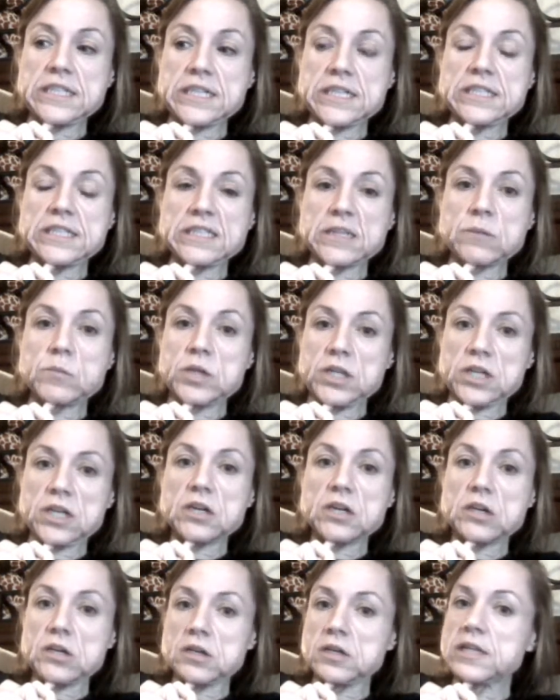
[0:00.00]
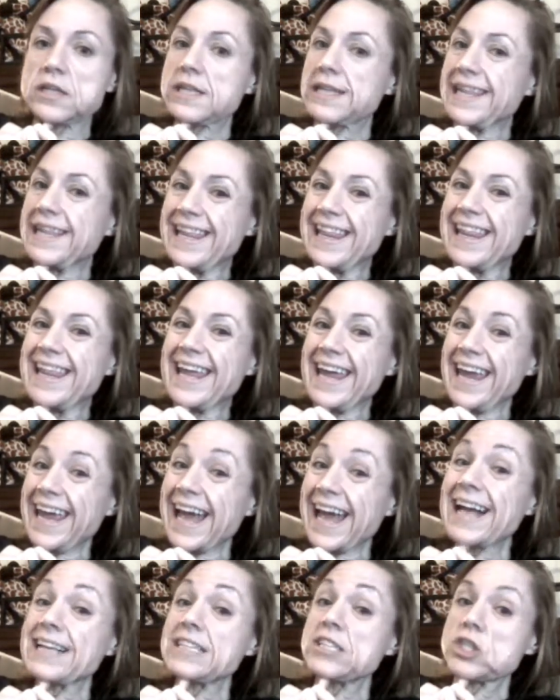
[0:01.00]
dating someone younger, they
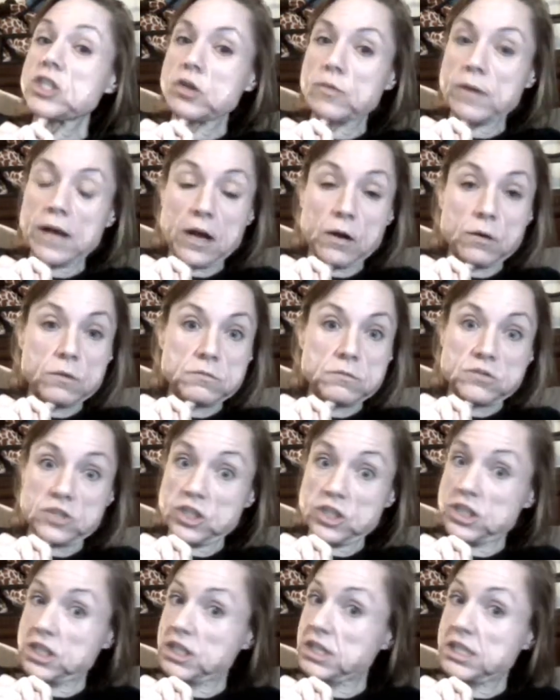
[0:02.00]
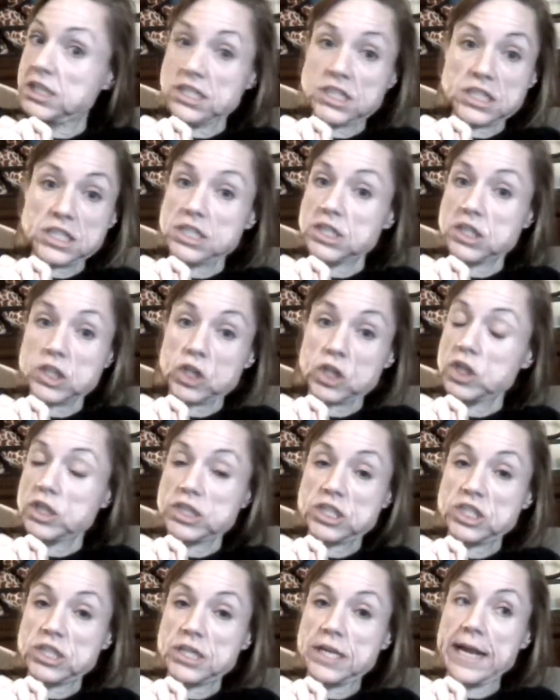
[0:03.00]
asked her out. She didn't
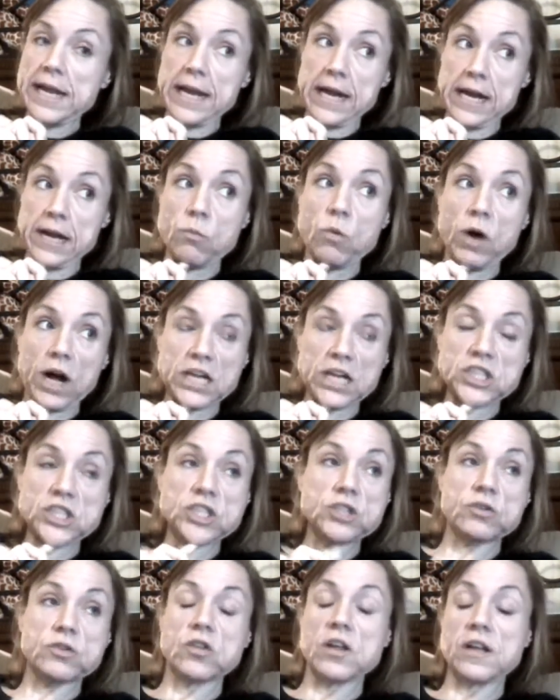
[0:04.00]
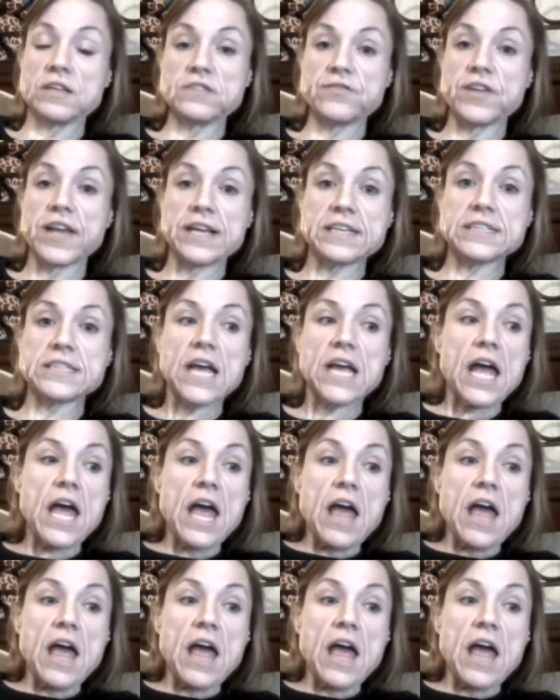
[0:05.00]
encourage it. And I watched her in Las Vegas.